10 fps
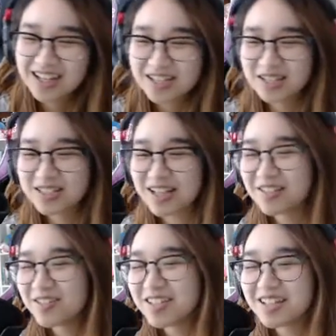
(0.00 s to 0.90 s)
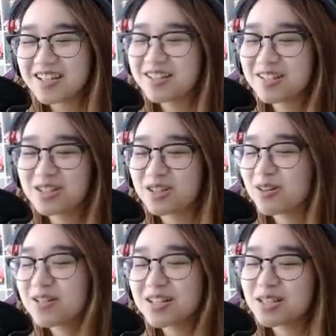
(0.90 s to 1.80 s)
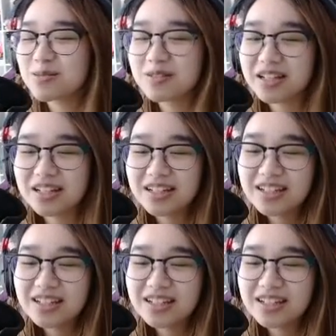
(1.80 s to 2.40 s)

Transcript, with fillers: Just, I feel like I should just throw it at this point.